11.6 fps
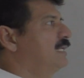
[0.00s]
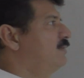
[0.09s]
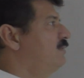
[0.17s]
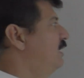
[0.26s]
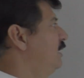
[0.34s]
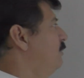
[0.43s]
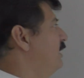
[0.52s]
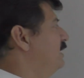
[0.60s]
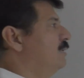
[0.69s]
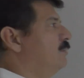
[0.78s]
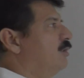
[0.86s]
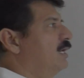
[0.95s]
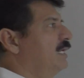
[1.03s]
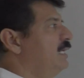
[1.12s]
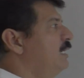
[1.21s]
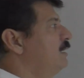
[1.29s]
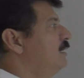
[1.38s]
covered by the
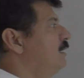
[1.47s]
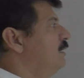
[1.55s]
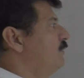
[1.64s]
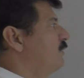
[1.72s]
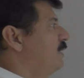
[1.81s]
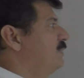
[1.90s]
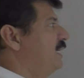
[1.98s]
body from